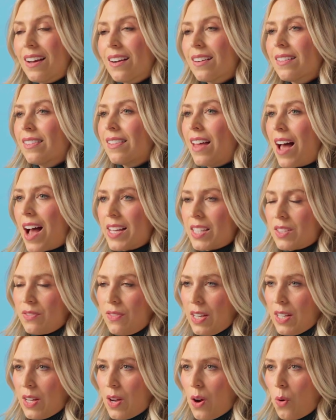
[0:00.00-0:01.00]
our last
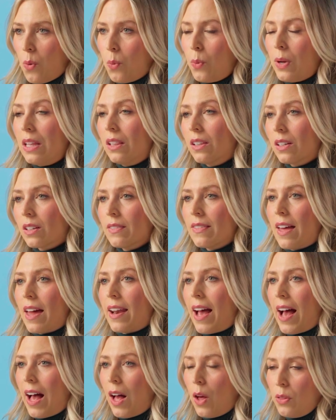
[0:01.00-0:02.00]
video, we learned that
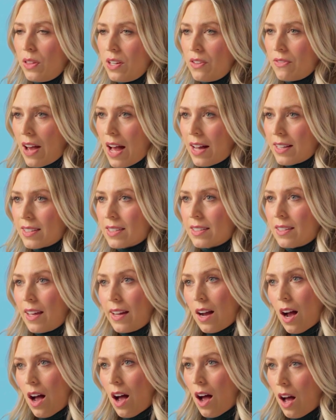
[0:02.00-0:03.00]
healthy fats
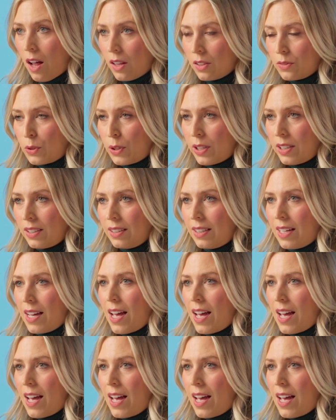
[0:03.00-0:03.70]
like olive oil